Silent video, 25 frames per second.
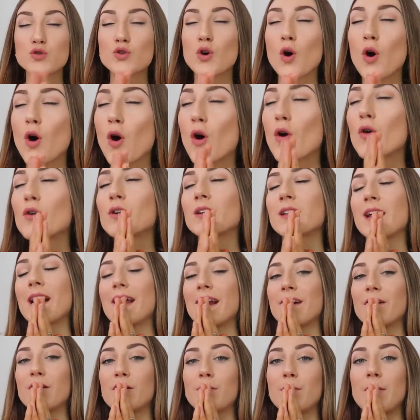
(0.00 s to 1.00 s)
So glad
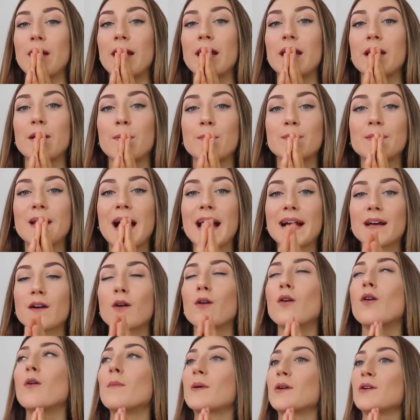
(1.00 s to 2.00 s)
I got a medium, like,
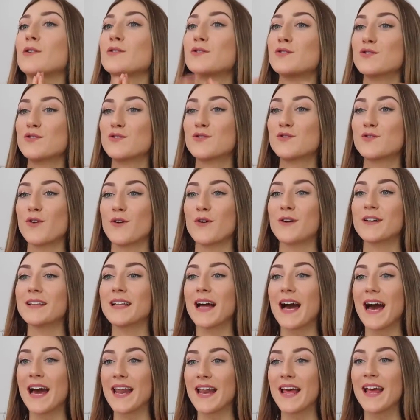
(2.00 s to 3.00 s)
oh my God, so
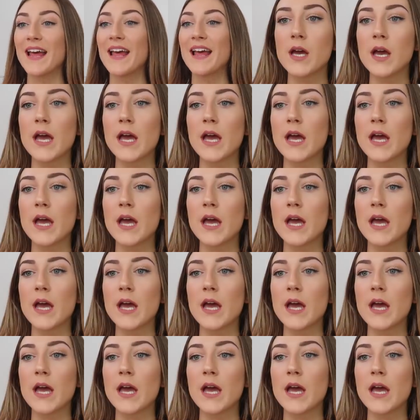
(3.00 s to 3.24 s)
glad.